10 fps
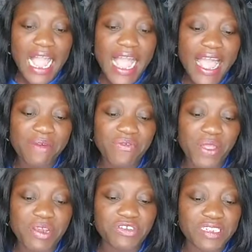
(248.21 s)
I have a
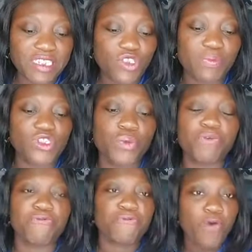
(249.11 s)
very interesting topic. So
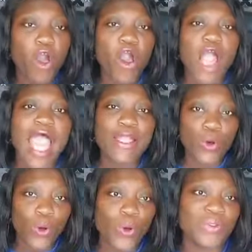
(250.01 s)
before I
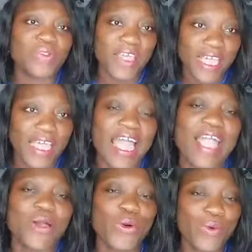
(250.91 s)
go there,
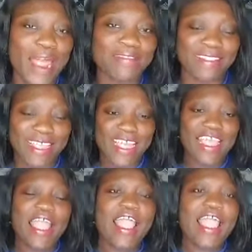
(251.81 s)
I go right
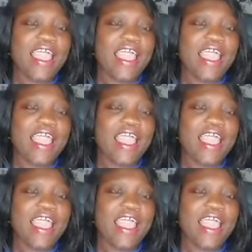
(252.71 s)
there.